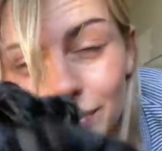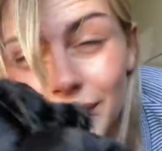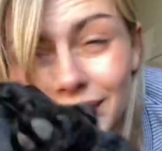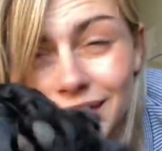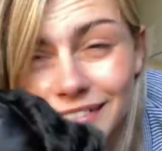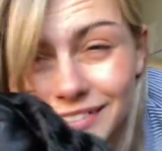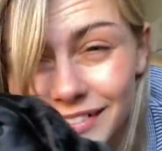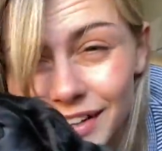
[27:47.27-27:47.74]

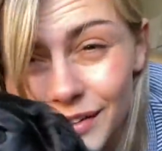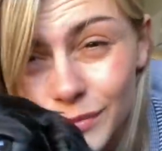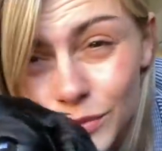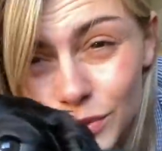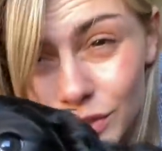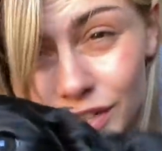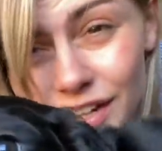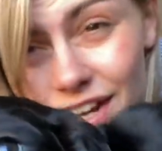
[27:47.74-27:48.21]
But I'm
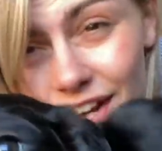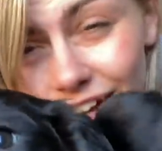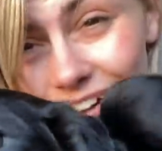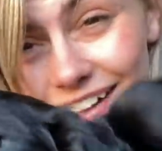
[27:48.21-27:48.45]
not gonna lie, I